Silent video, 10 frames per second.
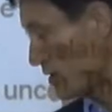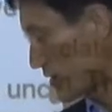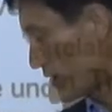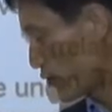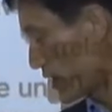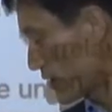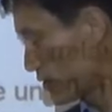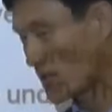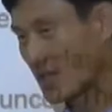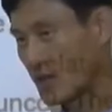okay, we are
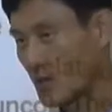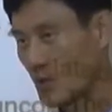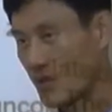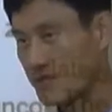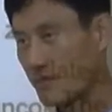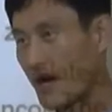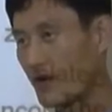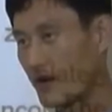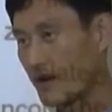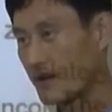looking at the noise
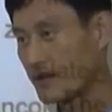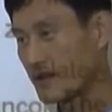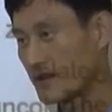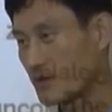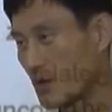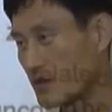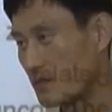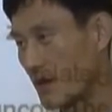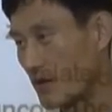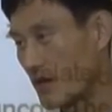power. This is noise
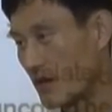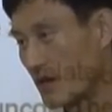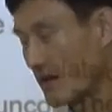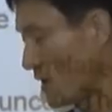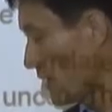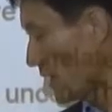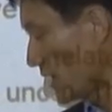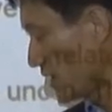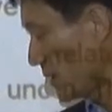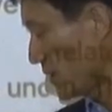power.
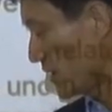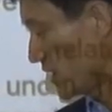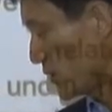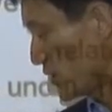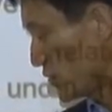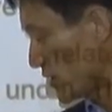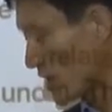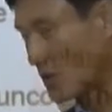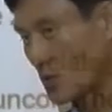And typically when you look at the